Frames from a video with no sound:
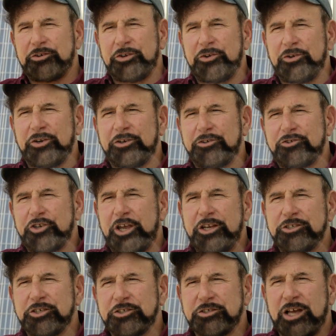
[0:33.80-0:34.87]
two to
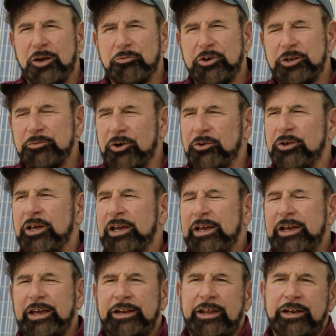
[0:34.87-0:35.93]
change its operating mode
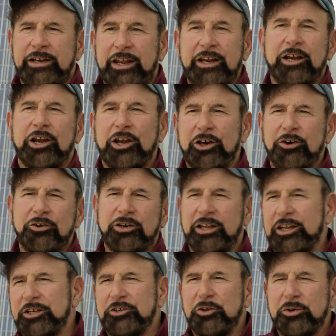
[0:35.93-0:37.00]
and then let it alone,
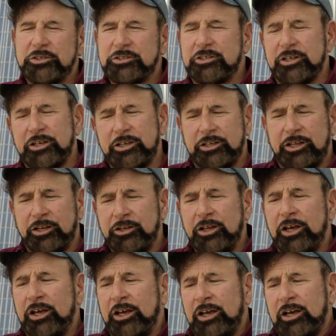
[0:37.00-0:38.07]
let it do its thing, and then
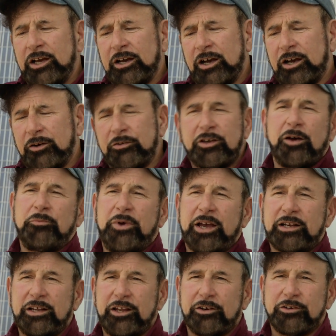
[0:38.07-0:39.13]
uh, come
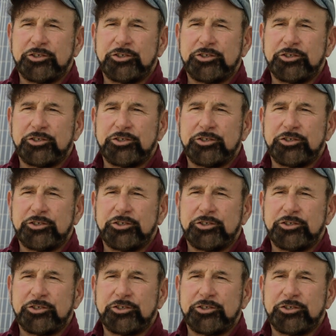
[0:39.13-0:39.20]
back later